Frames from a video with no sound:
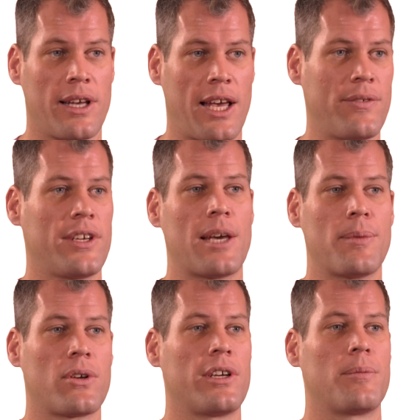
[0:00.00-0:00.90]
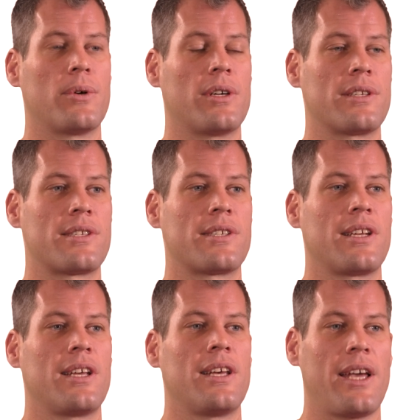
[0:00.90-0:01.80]
heavy chemical inputs
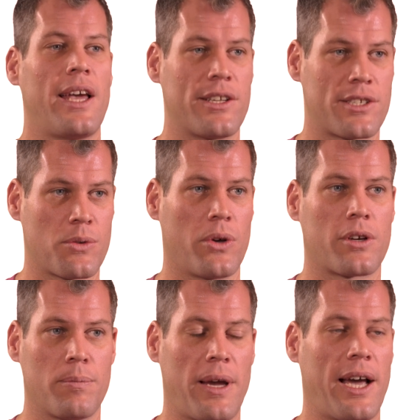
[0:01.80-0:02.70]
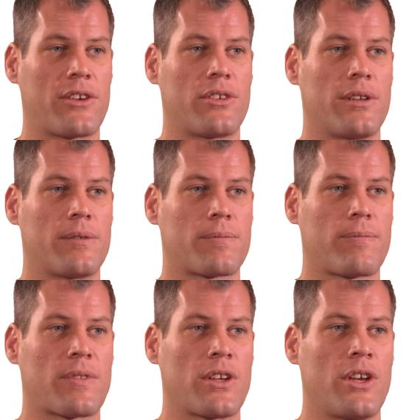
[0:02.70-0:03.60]
and soil
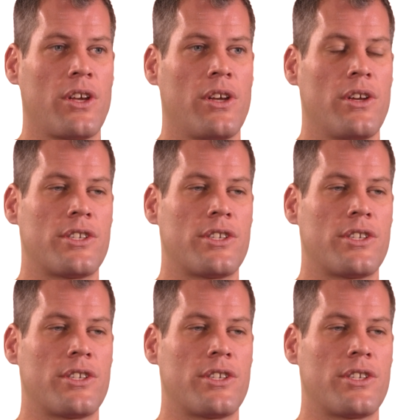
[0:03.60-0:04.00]
compaction.